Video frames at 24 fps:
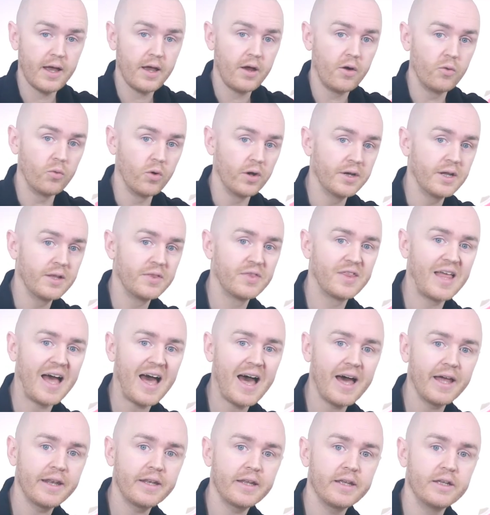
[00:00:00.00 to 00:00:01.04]
right?
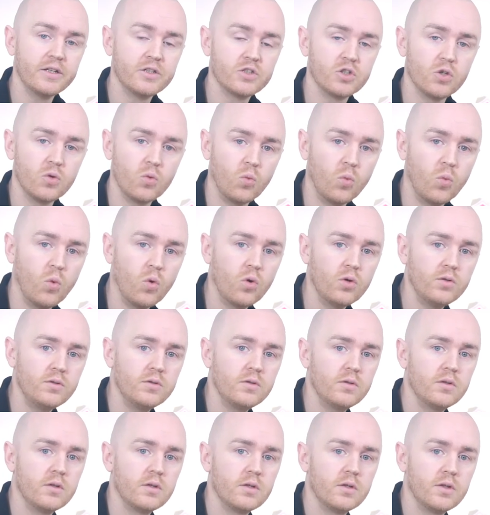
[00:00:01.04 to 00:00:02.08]
That is the
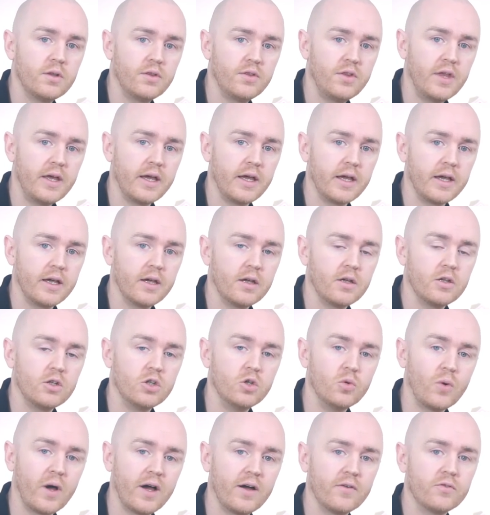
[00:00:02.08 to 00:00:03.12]
one thing you
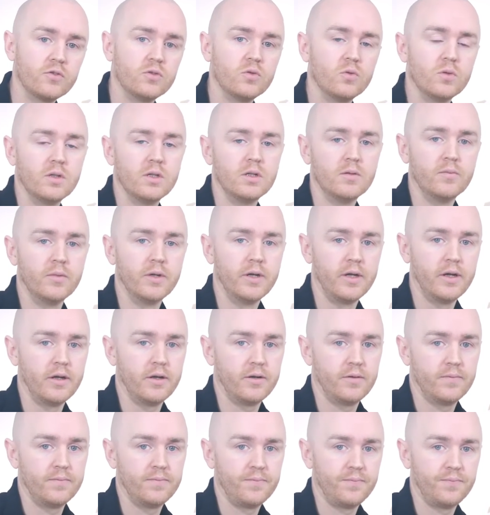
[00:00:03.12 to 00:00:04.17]
have to eliminate.
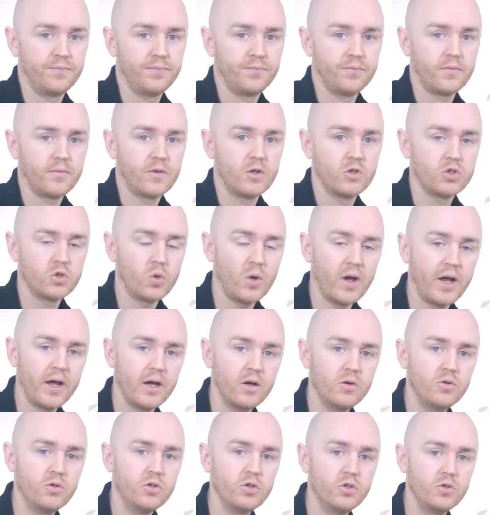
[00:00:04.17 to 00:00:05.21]
So
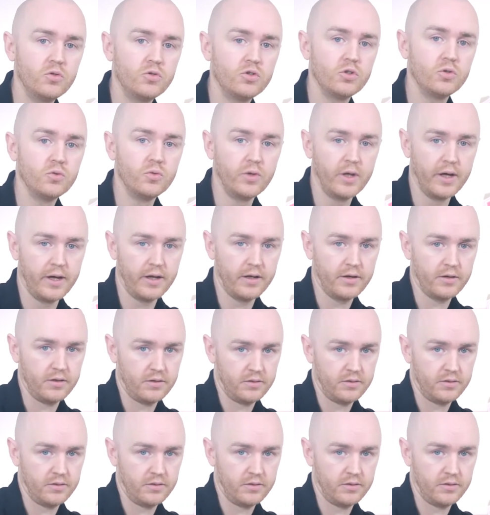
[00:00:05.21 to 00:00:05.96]
how do you do that?